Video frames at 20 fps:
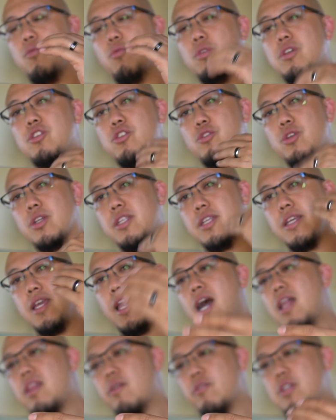restrict
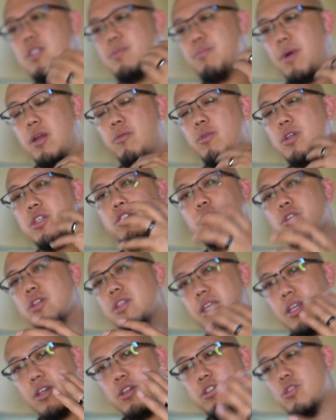calories by
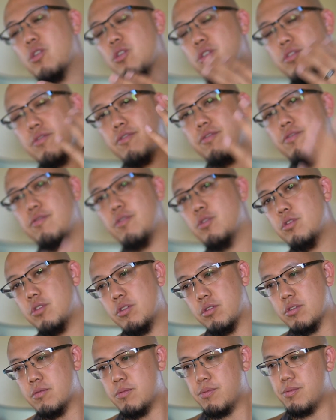restricting a certain
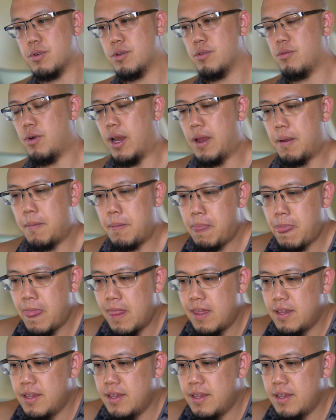food group, right?